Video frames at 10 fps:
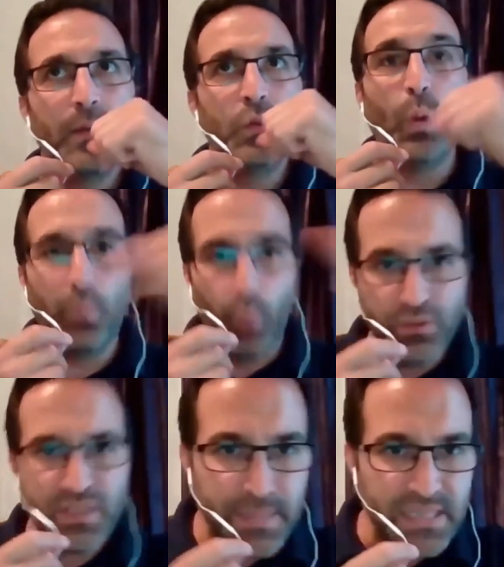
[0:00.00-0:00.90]
do I
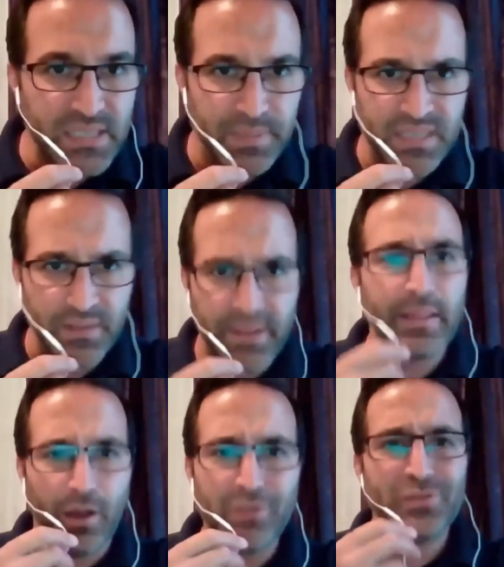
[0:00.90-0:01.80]
want to be specific?
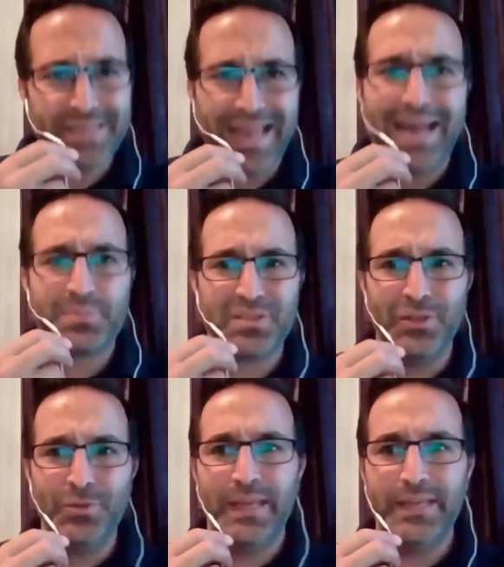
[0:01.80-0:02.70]
The answer is
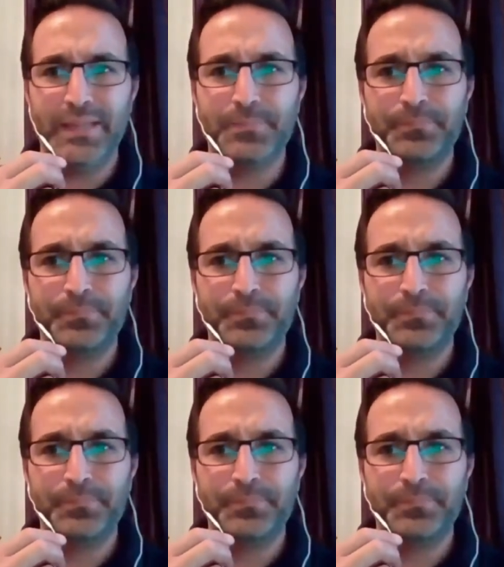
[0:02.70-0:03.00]
absolutely.